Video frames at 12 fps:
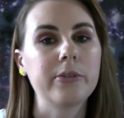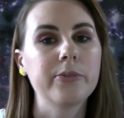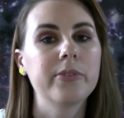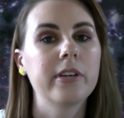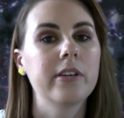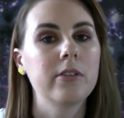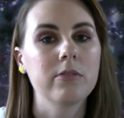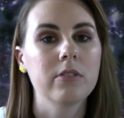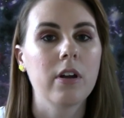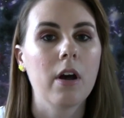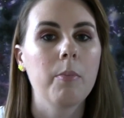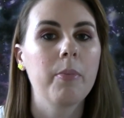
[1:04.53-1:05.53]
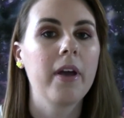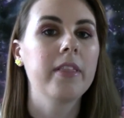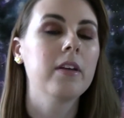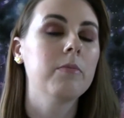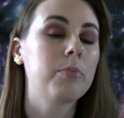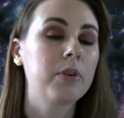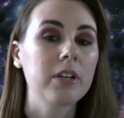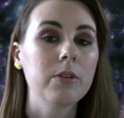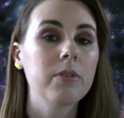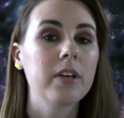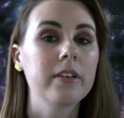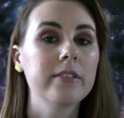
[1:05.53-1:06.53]
use it up, and then bring new
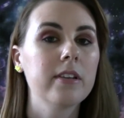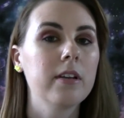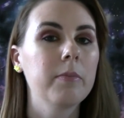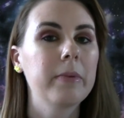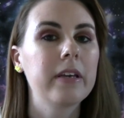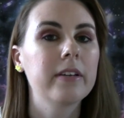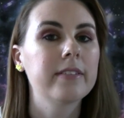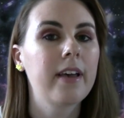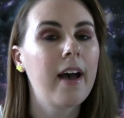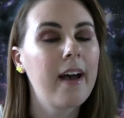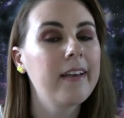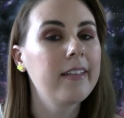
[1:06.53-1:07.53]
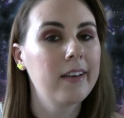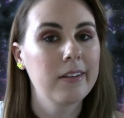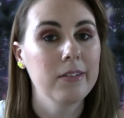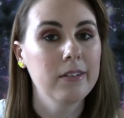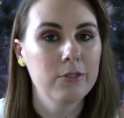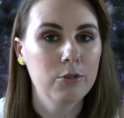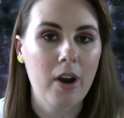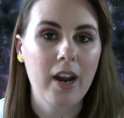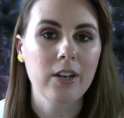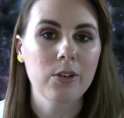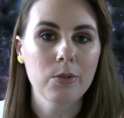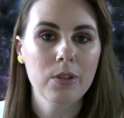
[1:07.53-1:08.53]
things in because I like
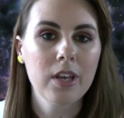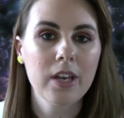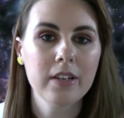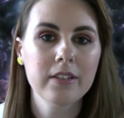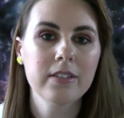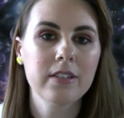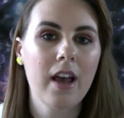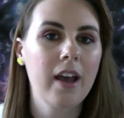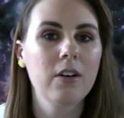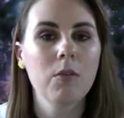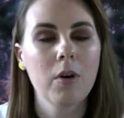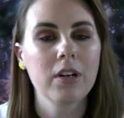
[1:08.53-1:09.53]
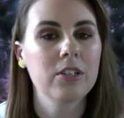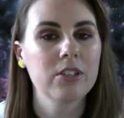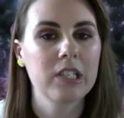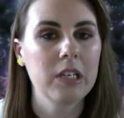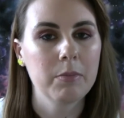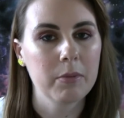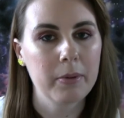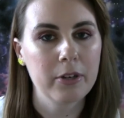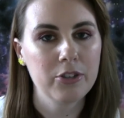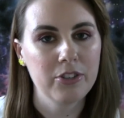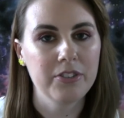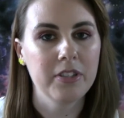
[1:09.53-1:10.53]
trying new things. I don't want to just keep
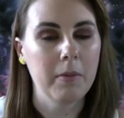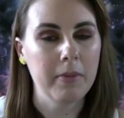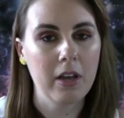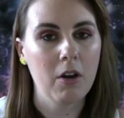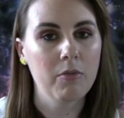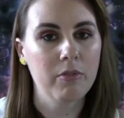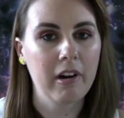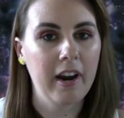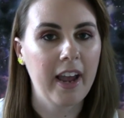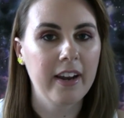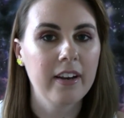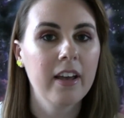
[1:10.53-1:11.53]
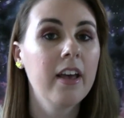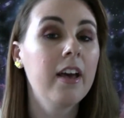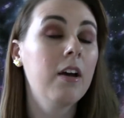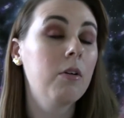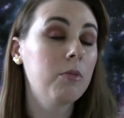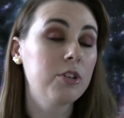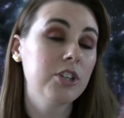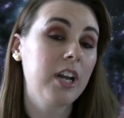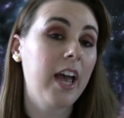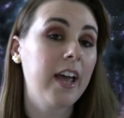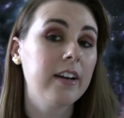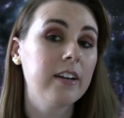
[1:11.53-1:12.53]
repurchasing the same thing over again, which
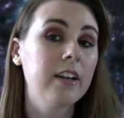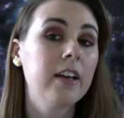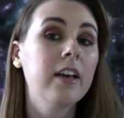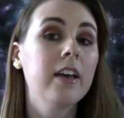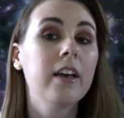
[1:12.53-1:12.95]
again,